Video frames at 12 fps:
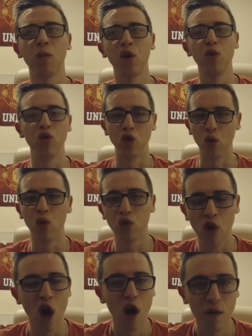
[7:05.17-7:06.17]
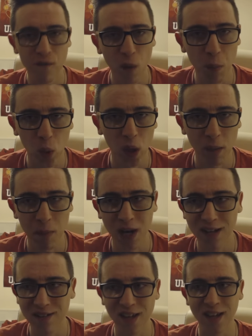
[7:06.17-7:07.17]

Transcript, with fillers: someone who knows footballing matters